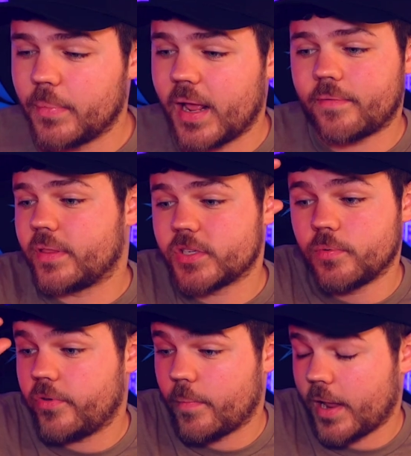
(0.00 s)
But after this
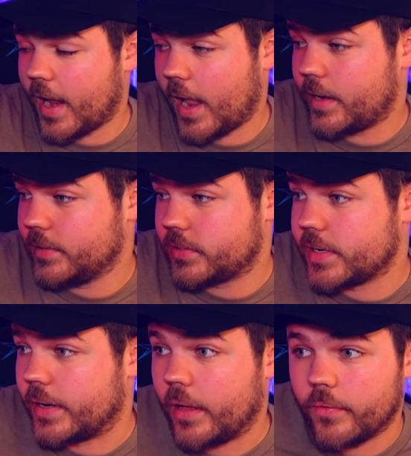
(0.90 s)
movie, I'm like, I could
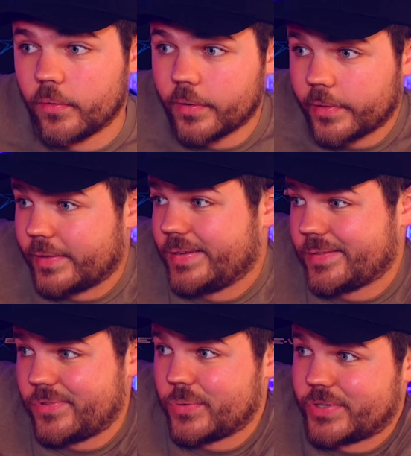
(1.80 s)
see another one of these.
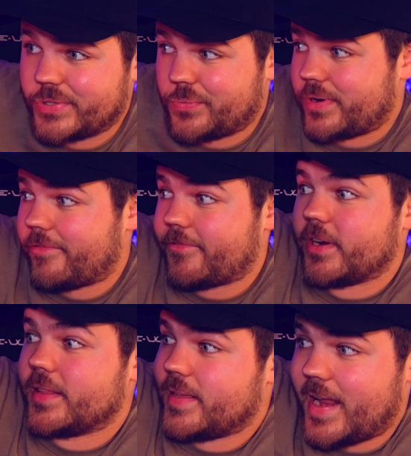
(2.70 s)
If you just want to
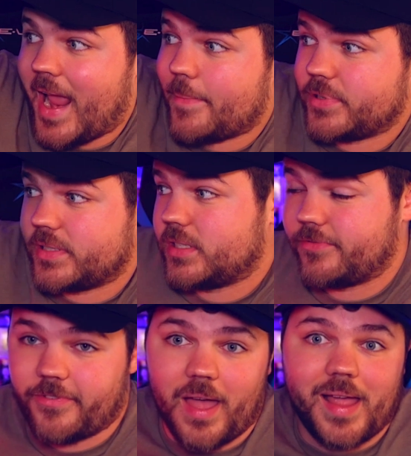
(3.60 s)
fill in the gaps, it's
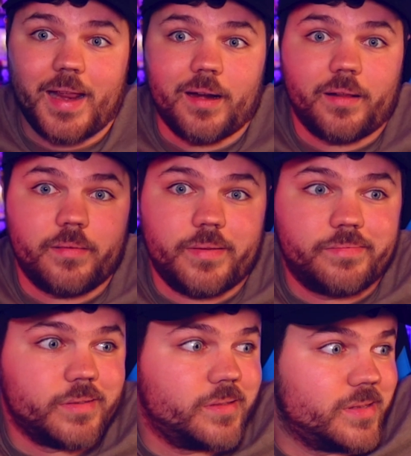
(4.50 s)
fine.
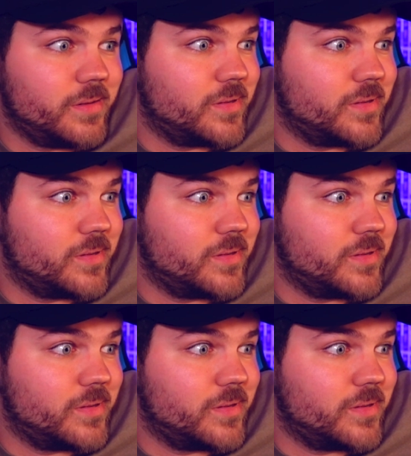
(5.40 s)
Let's see.